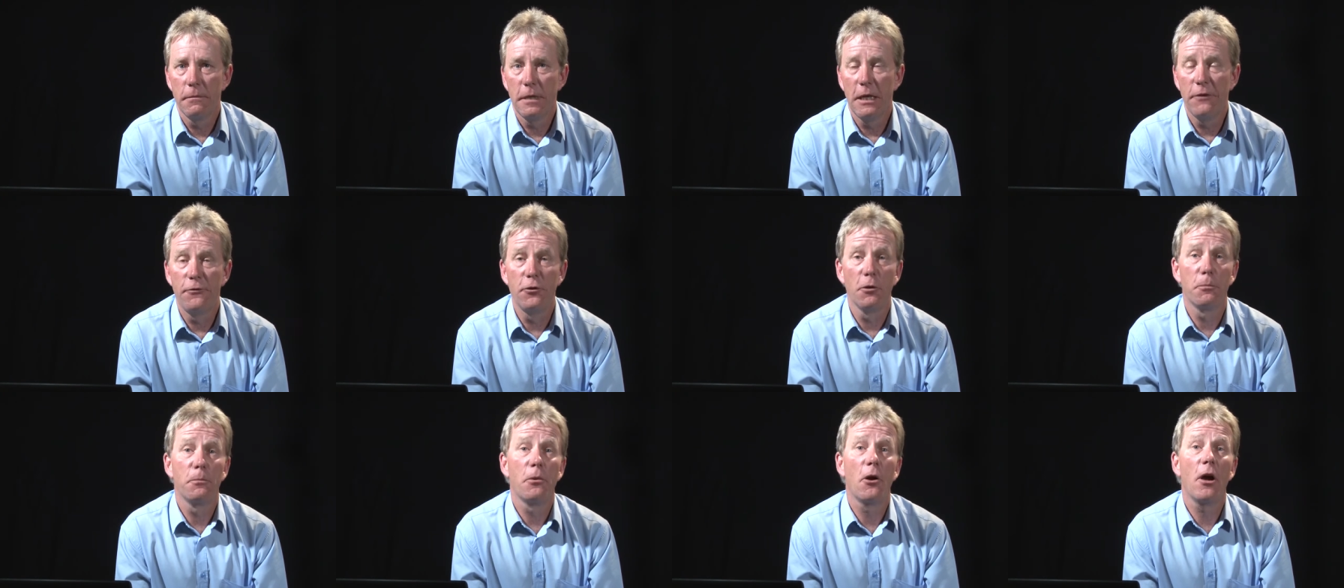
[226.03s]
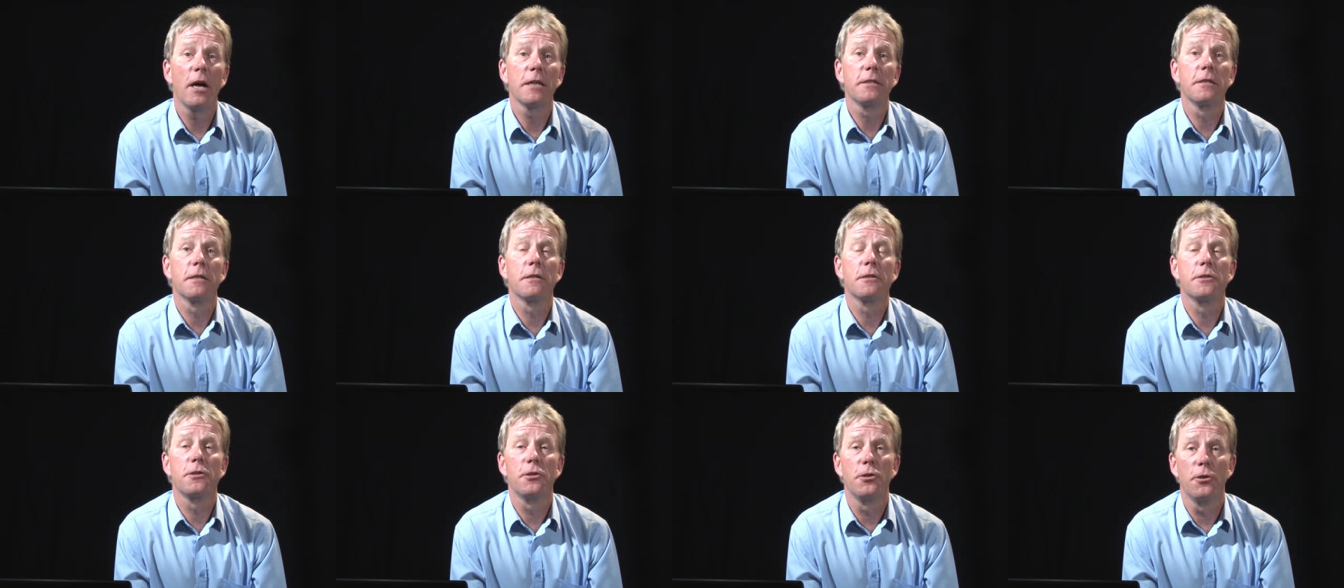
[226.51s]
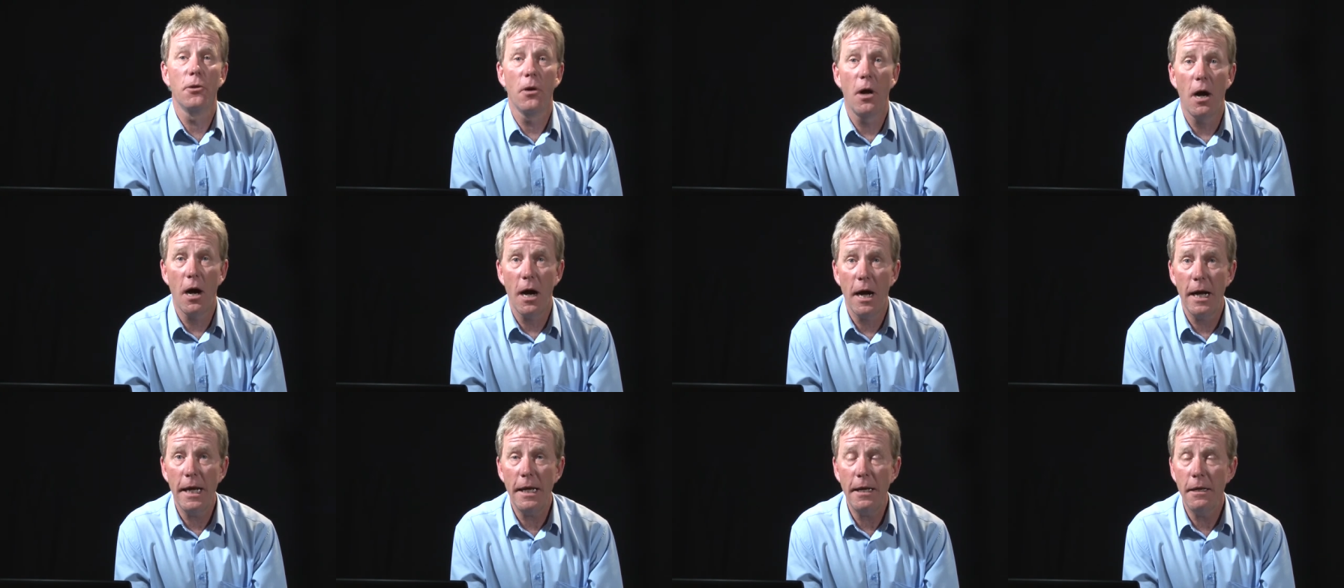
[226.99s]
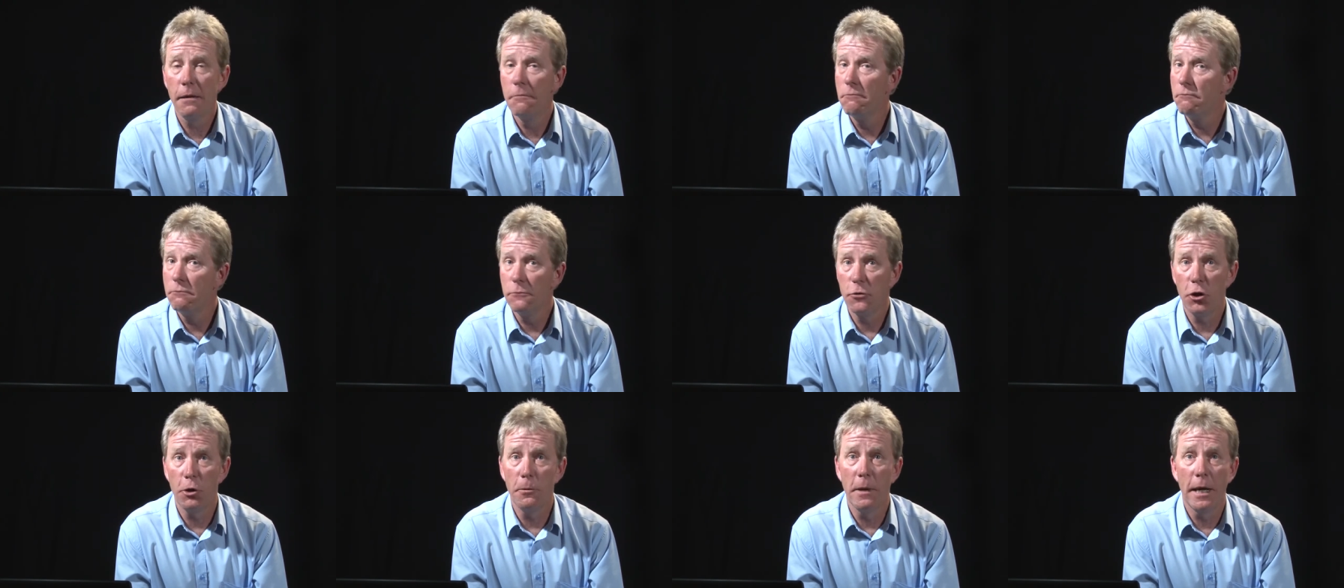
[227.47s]
If your price is too high,
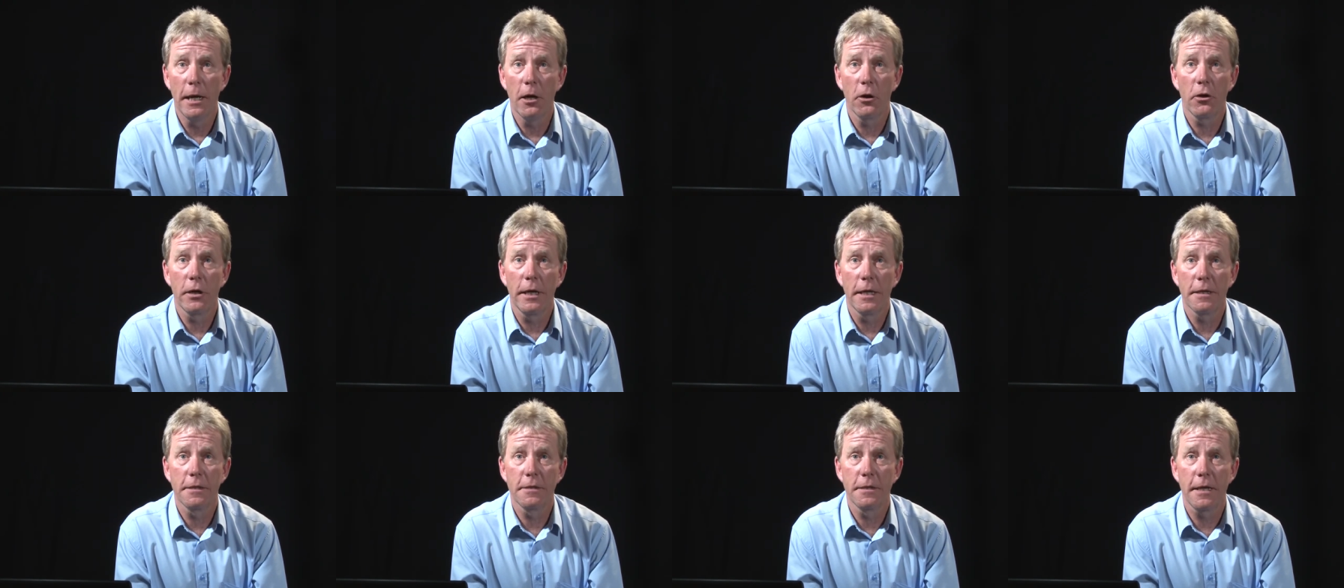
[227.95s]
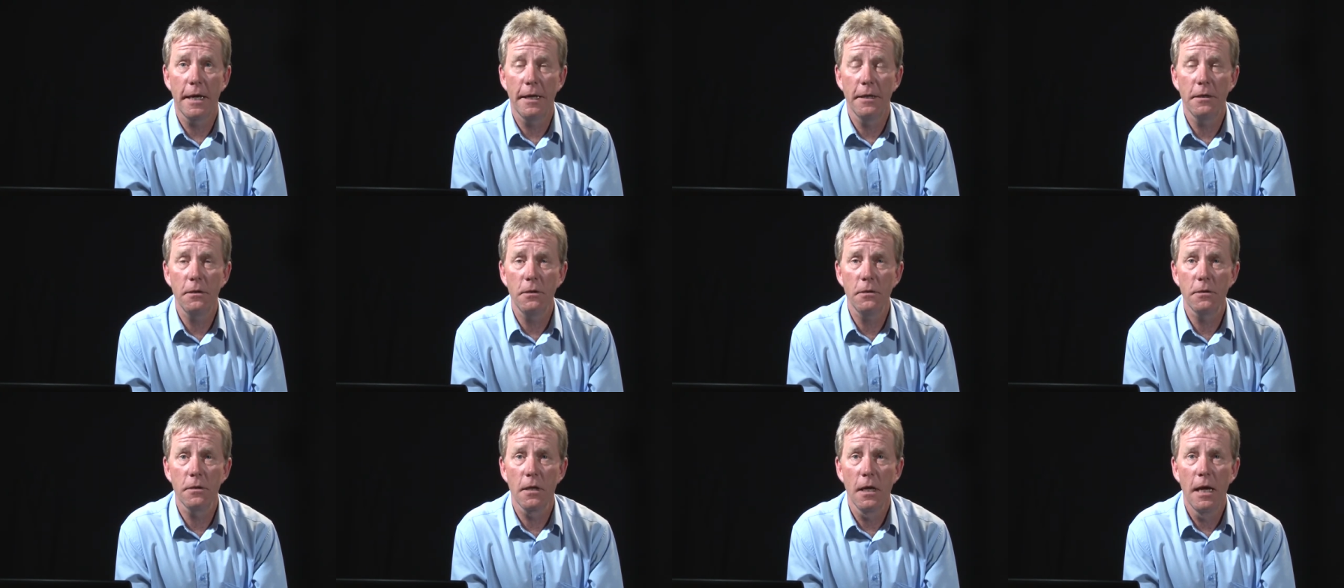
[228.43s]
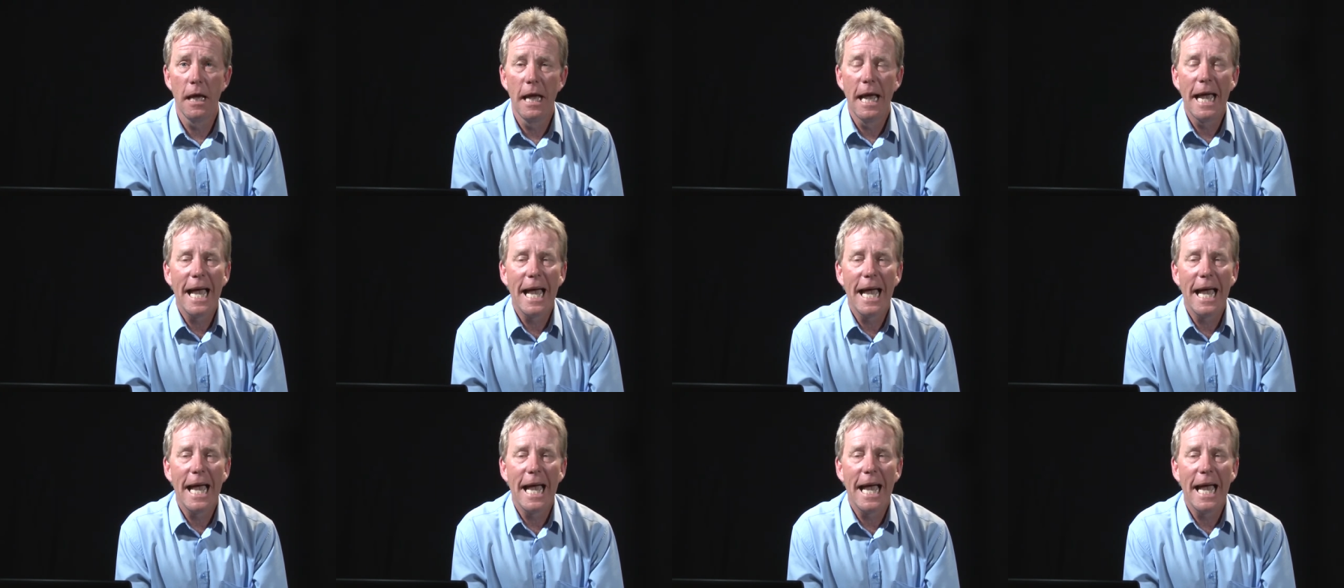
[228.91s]
you may not get sales.